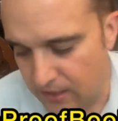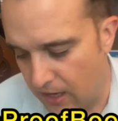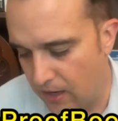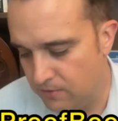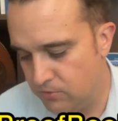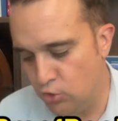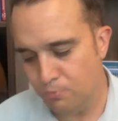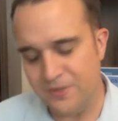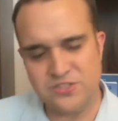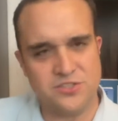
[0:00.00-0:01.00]
uh, new
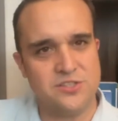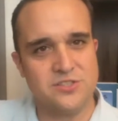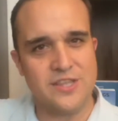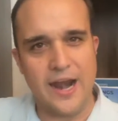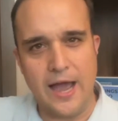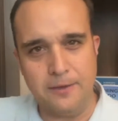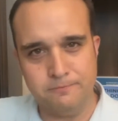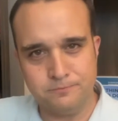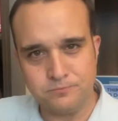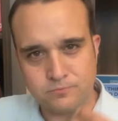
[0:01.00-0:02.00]
businesses that I
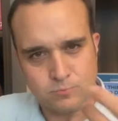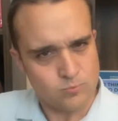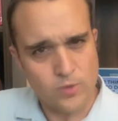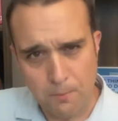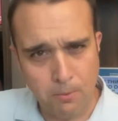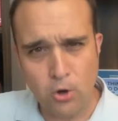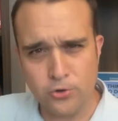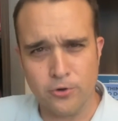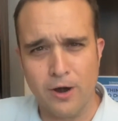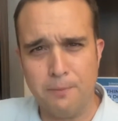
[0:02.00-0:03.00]

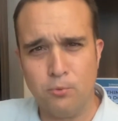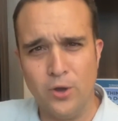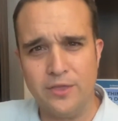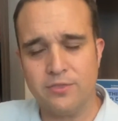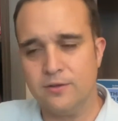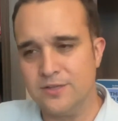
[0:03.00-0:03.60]
partner up with,